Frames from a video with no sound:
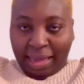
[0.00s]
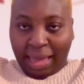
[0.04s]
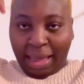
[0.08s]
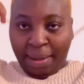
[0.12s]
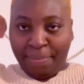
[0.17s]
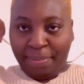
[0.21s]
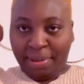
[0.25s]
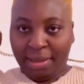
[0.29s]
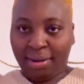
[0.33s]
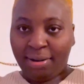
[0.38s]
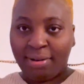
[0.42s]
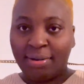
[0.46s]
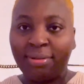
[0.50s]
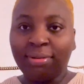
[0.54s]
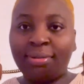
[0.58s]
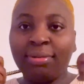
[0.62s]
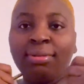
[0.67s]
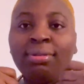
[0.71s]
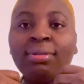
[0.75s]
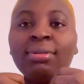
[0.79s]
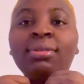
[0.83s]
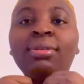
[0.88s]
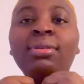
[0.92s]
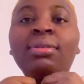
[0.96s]
I mean,
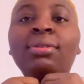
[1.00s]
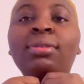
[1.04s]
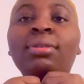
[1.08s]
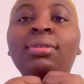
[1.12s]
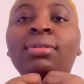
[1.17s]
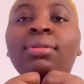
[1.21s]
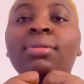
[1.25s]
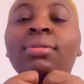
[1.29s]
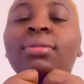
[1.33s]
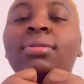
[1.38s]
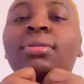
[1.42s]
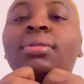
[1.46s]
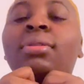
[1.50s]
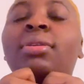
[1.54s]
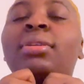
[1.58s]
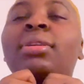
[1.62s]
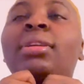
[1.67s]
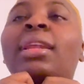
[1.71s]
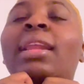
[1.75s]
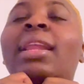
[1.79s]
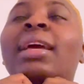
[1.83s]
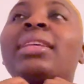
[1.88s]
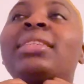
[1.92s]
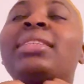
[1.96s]
but
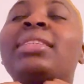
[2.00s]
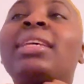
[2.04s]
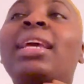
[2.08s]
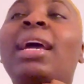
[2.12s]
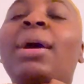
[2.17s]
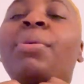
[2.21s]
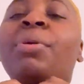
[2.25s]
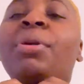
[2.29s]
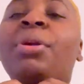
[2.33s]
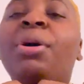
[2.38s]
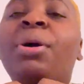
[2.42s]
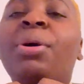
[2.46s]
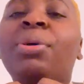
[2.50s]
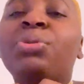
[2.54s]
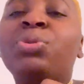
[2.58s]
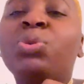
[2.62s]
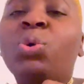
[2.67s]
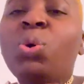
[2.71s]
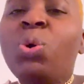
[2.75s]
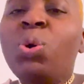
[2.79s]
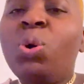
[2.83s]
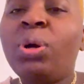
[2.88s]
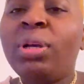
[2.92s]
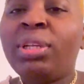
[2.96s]
let's see how it goes.
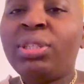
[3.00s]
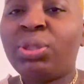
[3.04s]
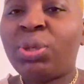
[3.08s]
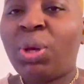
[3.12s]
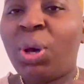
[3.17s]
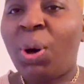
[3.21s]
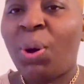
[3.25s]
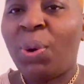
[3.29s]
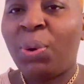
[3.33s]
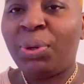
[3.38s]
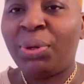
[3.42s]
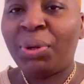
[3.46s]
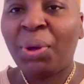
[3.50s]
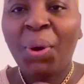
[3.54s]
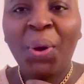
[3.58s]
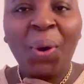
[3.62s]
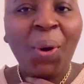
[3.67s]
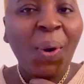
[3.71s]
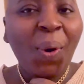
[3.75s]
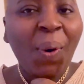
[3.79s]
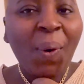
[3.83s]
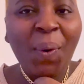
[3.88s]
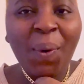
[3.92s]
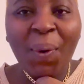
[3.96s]
Oh, it's cold.
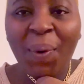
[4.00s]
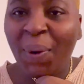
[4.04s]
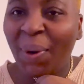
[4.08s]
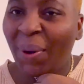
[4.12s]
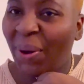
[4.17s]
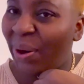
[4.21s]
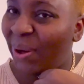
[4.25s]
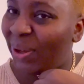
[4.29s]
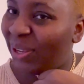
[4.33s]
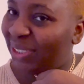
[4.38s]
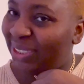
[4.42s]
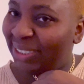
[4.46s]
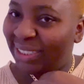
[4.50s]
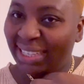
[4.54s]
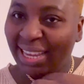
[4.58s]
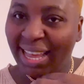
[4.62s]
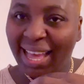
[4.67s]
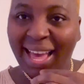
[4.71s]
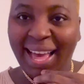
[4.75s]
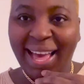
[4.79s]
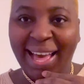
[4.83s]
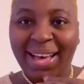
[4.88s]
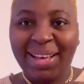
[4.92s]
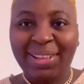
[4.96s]
Oh
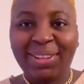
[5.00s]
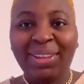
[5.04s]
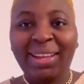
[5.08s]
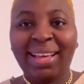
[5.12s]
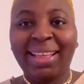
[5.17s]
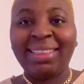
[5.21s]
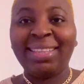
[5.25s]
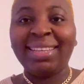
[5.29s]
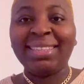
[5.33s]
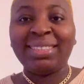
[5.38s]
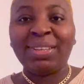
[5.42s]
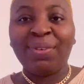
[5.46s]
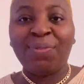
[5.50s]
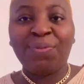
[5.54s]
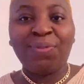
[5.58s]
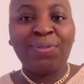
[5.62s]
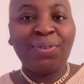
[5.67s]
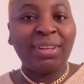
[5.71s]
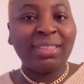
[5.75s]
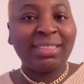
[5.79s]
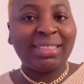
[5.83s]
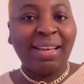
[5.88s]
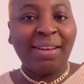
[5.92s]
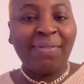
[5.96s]
child, look at this, is the
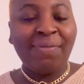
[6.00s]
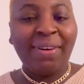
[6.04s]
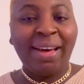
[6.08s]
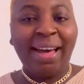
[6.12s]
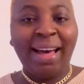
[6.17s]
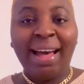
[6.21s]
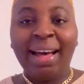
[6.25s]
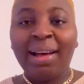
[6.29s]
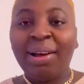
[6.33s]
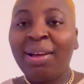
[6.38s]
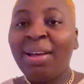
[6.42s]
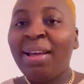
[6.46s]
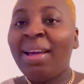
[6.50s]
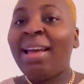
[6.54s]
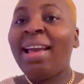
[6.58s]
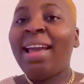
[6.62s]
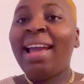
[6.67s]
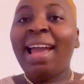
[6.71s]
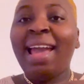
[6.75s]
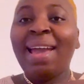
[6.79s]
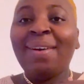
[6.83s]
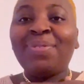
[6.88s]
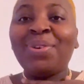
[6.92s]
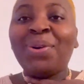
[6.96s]
first
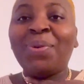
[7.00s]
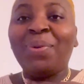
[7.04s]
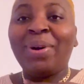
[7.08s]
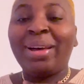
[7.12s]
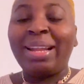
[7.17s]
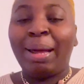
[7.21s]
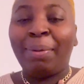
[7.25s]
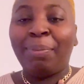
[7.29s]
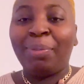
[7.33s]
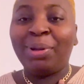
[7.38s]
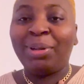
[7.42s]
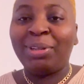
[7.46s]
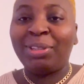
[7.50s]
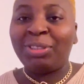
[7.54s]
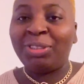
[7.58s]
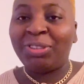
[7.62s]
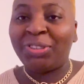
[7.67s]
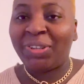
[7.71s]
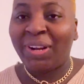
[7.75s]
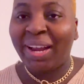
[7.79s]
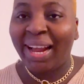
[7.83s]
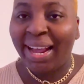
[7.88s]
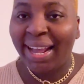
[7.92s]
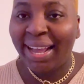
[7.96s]
ever one I'm gonna
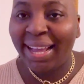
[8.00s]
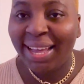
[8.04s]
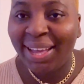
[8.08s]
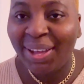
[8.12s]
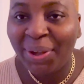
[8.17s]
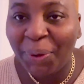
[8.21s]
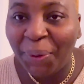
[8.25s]
try.